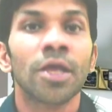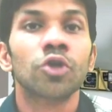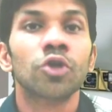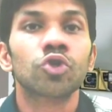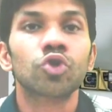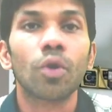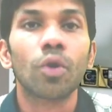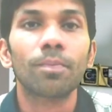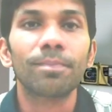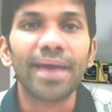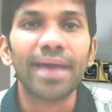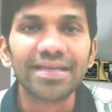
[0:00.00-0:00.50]

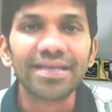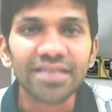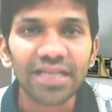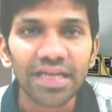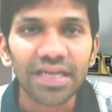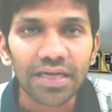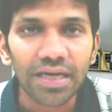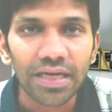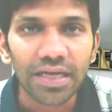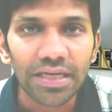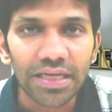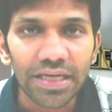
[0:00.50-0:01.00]
So
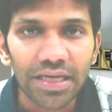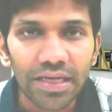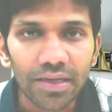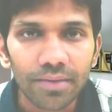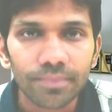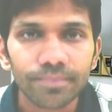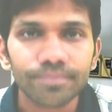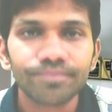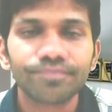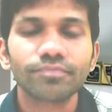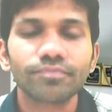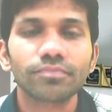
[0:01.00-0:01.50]
basically
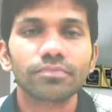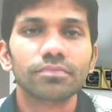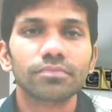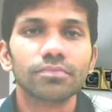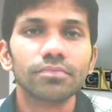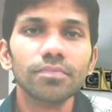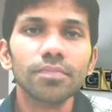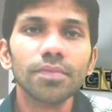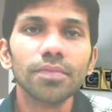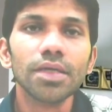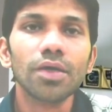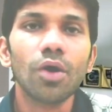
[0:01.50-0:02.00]

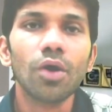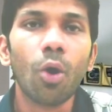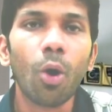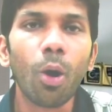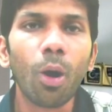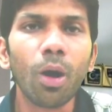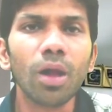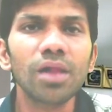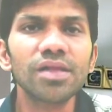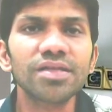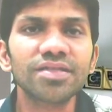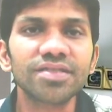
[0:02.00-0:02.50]

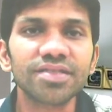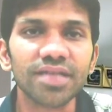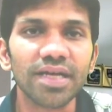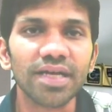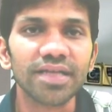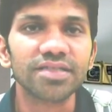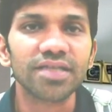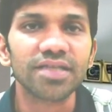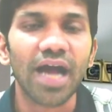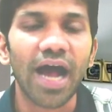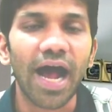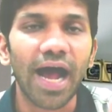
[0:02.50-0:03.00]
all
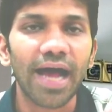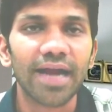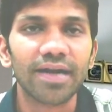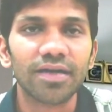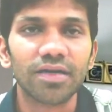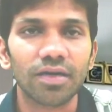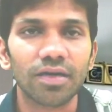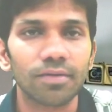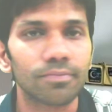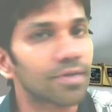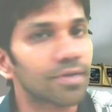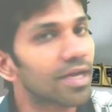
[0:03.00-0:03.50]
such are
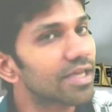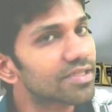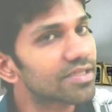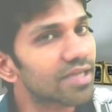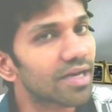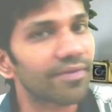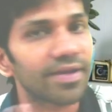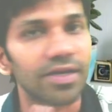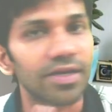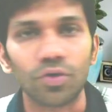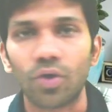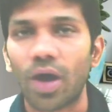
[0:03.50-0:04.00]
termed as revenue.